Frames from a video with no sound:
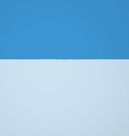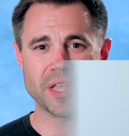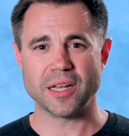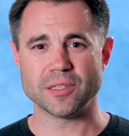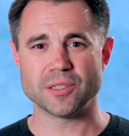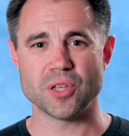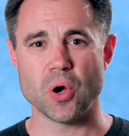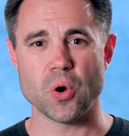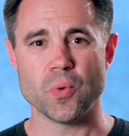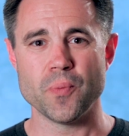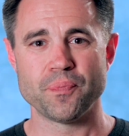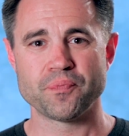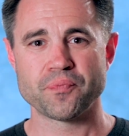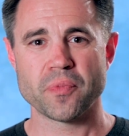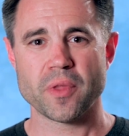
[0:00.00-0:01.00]
And
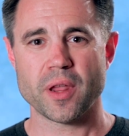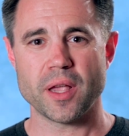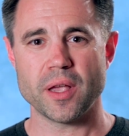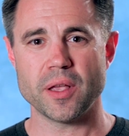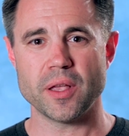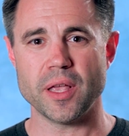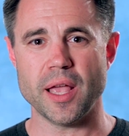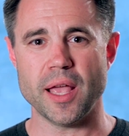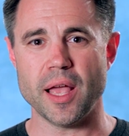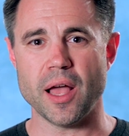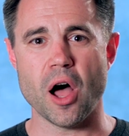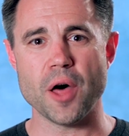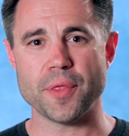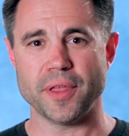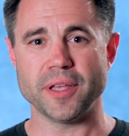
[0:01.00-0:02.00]
so
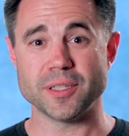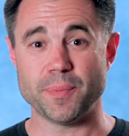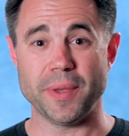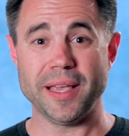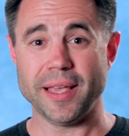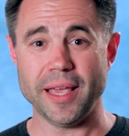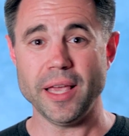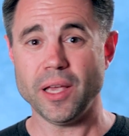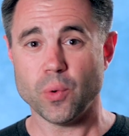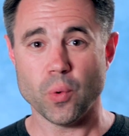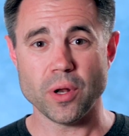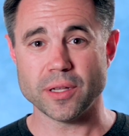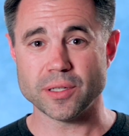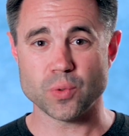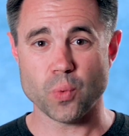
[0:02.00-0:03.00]
all things being
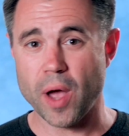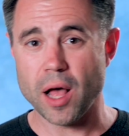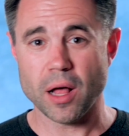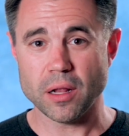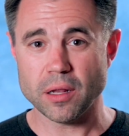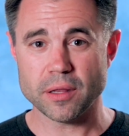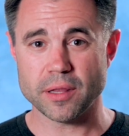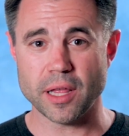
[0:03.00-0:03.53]
equal as well,